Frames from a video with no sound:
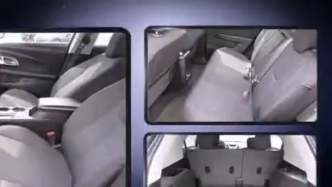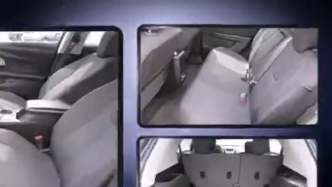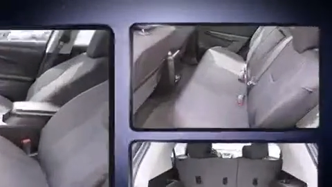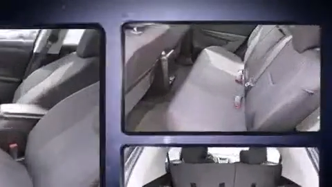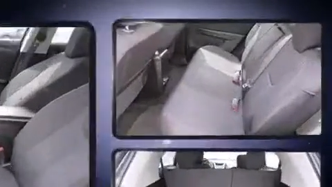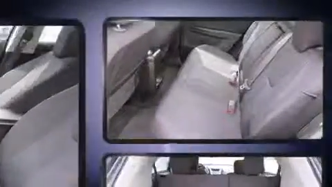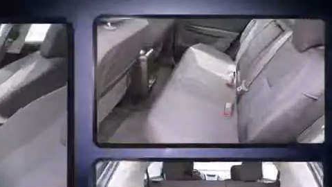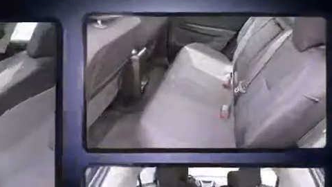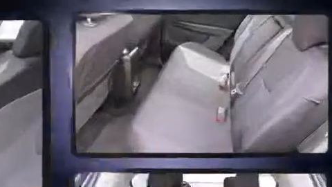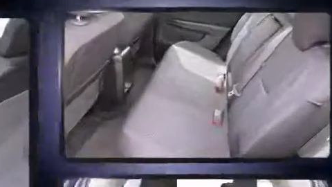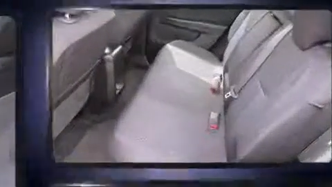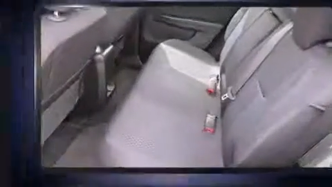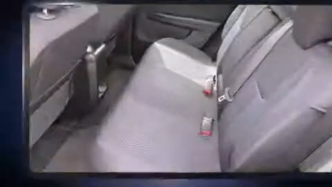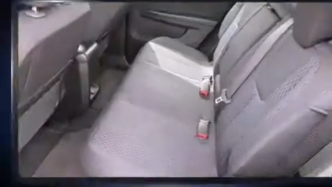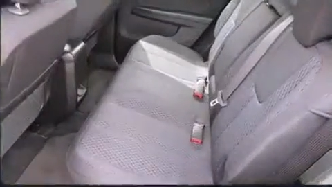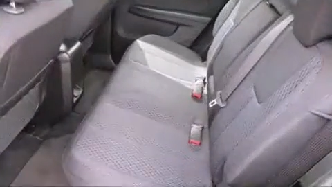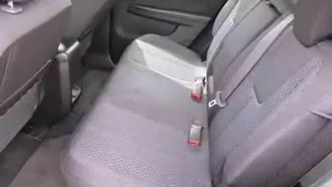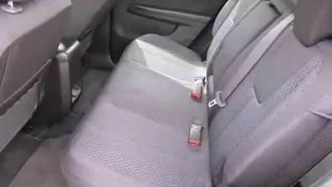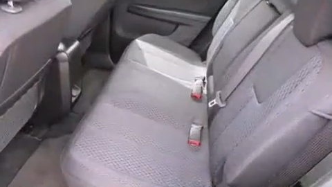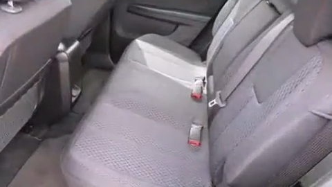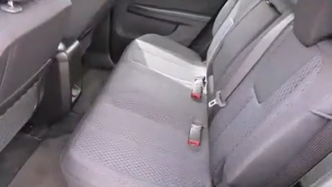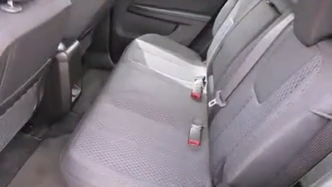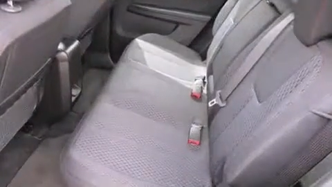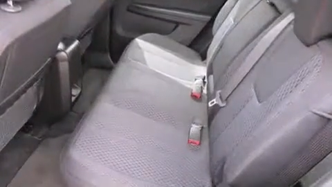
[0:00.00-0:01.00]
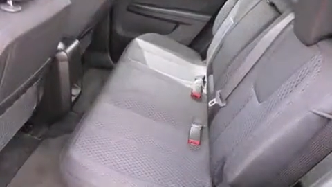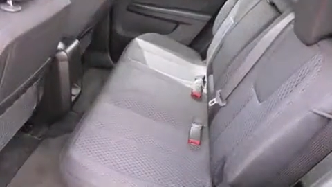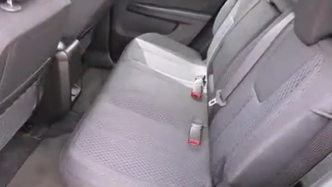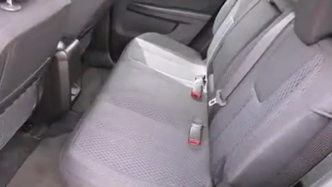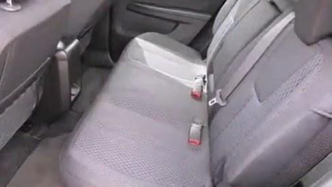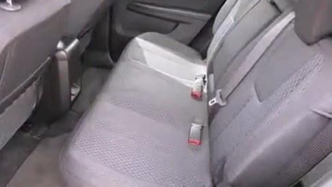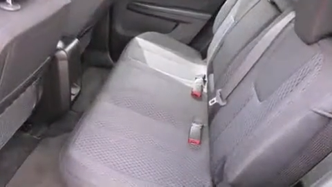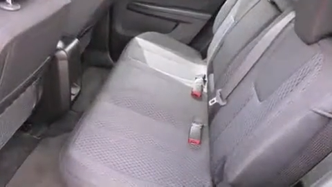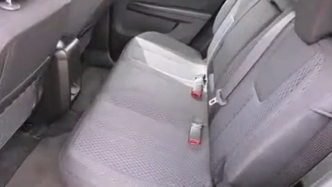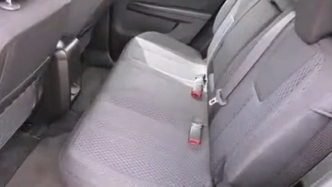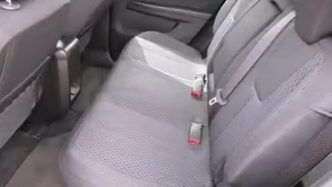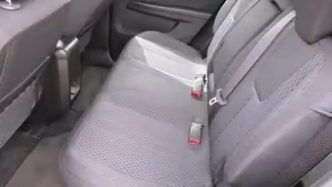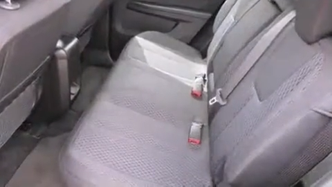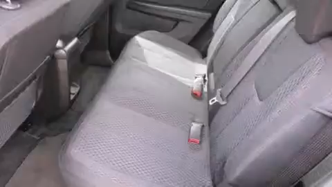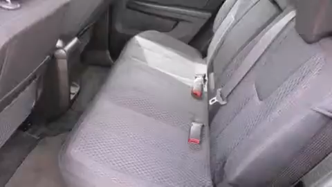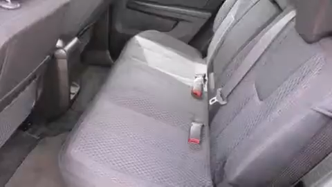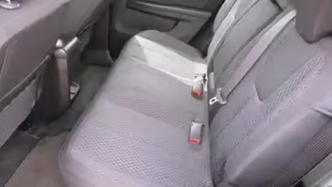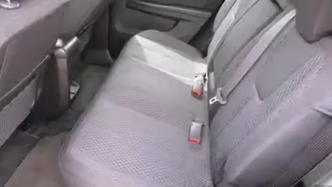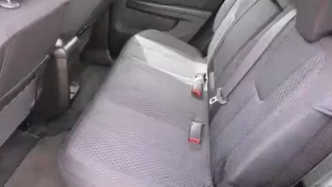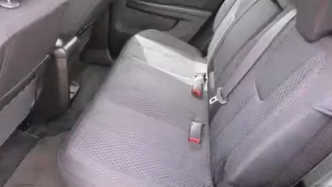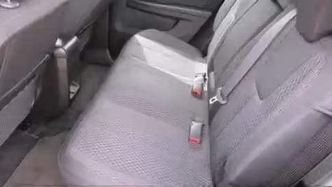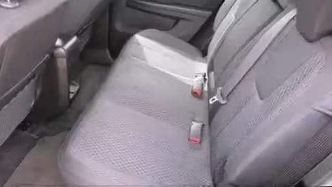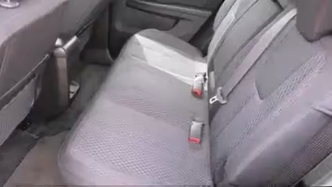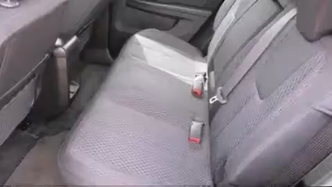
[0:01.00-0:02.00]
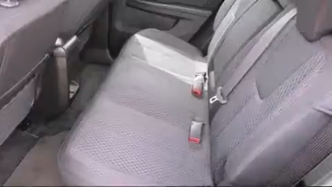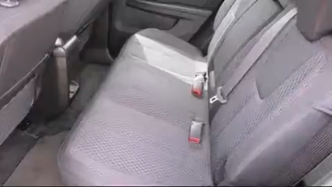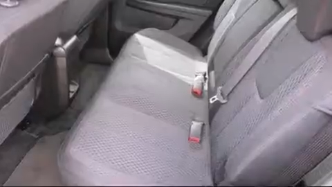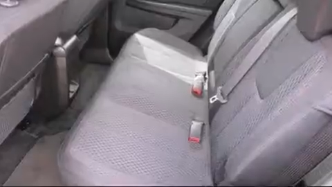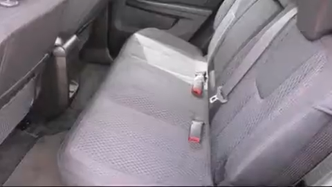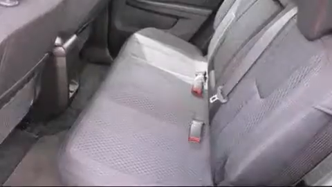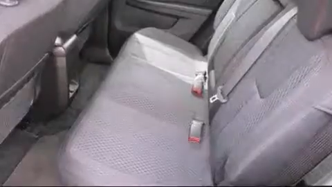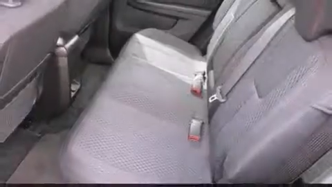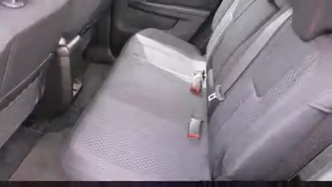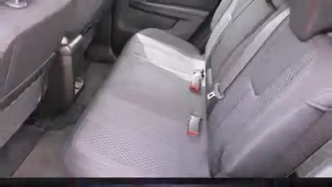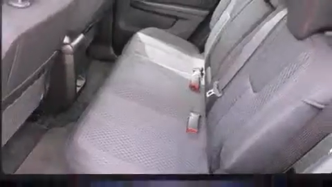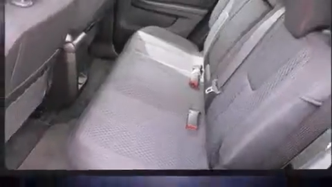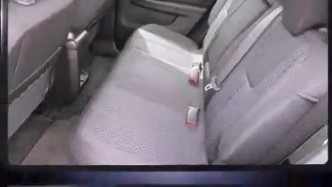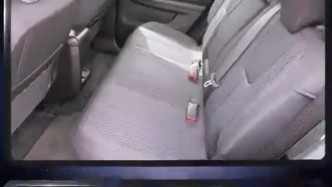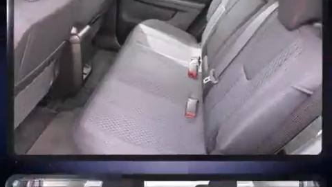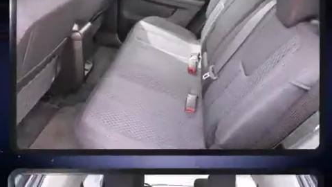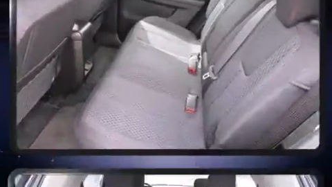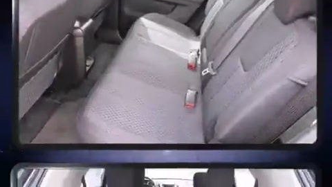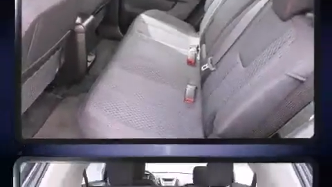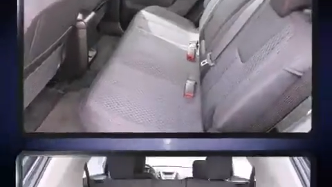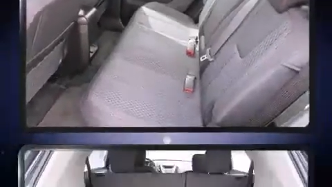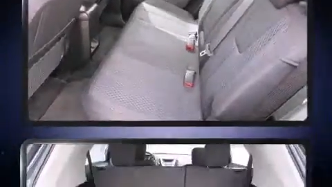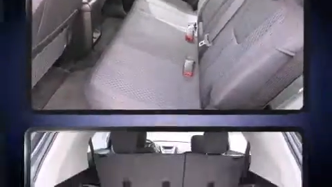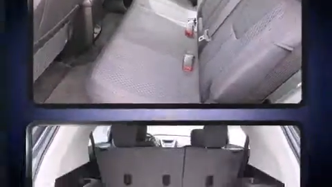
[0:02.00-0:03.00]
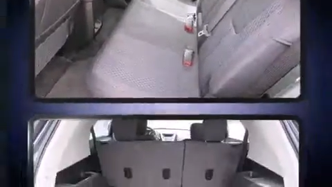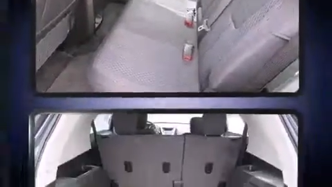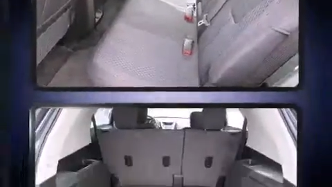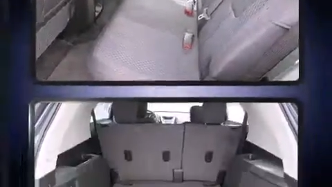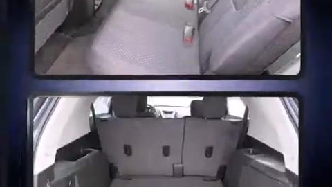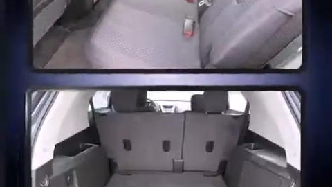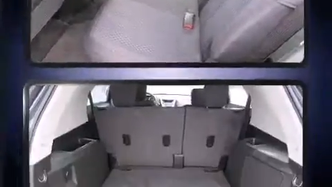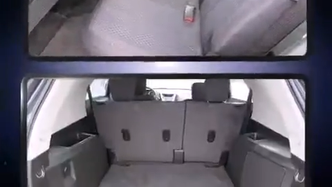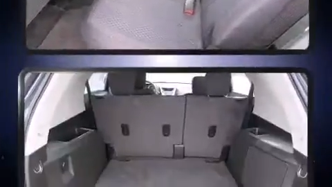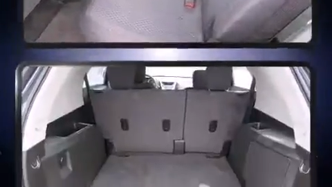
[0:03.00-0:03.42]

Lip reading: No face is visible, so there are no lips to read.